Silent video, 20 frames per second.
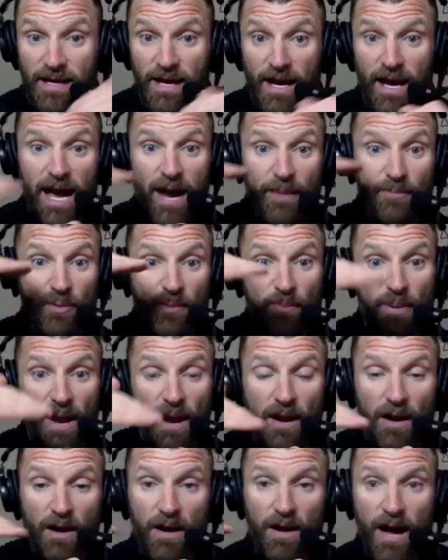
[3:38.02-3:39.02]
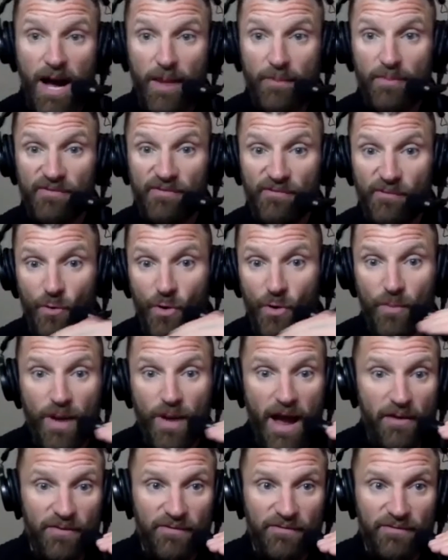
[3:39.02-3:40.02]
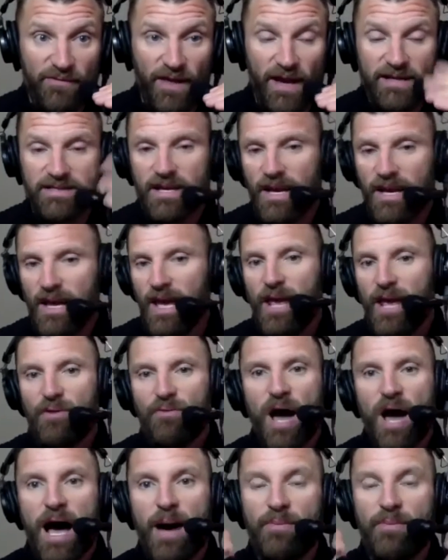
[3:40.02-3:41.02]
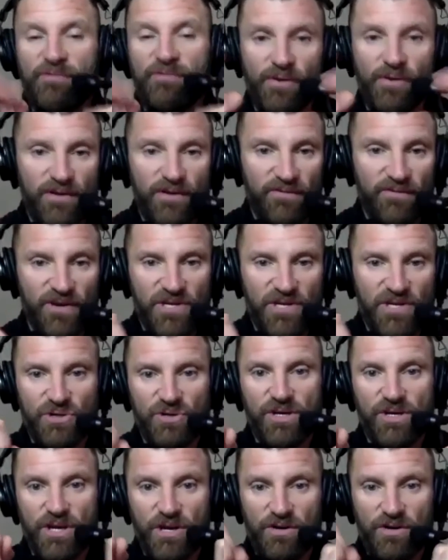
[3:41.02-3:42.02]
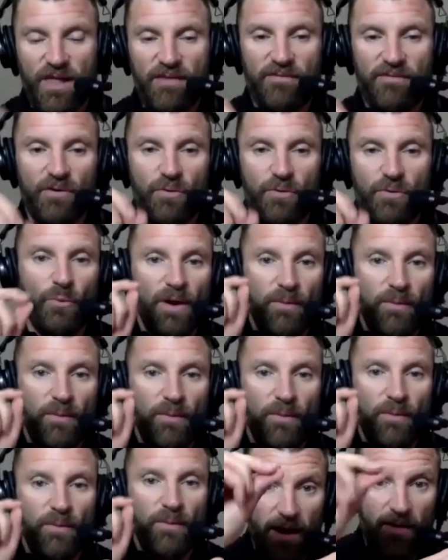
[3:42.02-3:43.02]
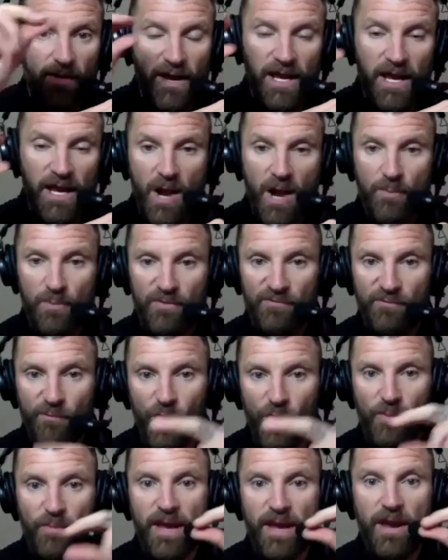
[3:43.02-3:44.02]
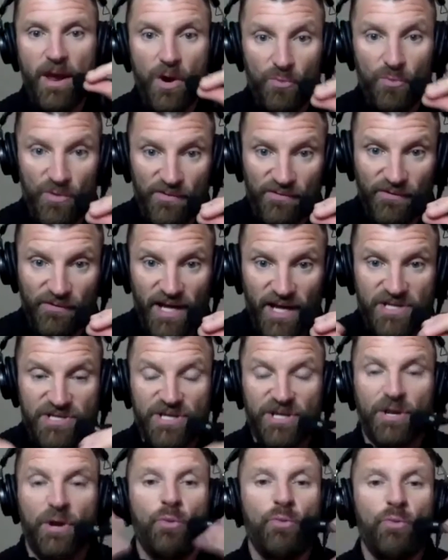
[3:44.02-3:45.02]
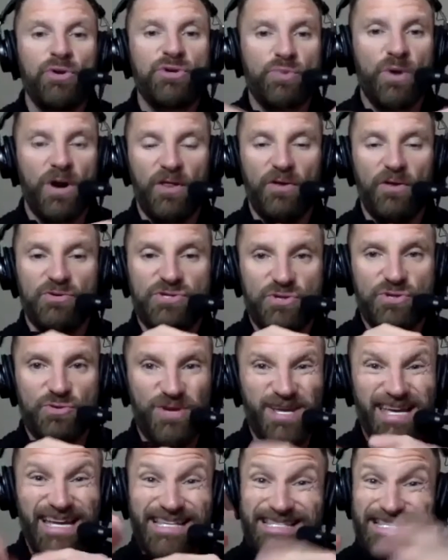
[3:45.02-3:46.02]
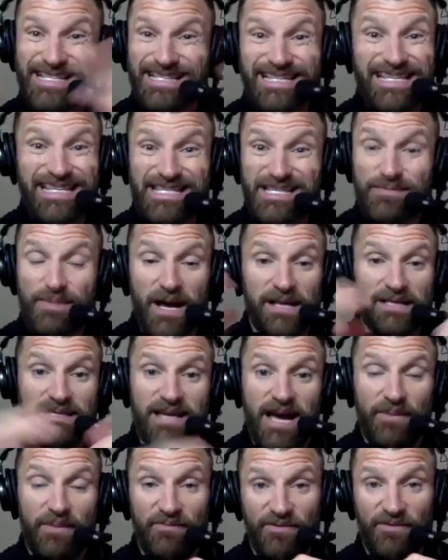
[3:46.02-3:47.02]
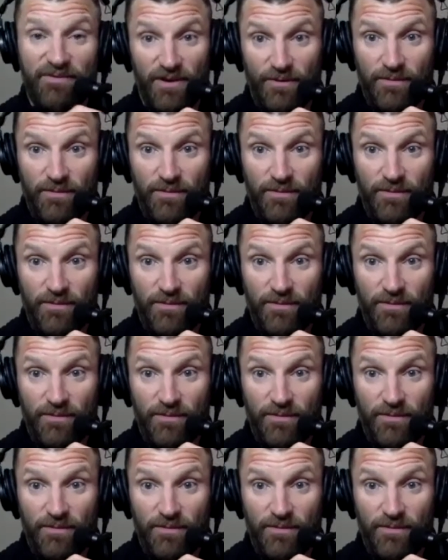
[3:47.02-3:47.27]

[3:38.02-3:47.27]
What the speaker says: I prepare, I perform, I reflect. And Rob, for an official at your level, preparing, performing, reflection, which one of those 3 gets the least amount of time for you?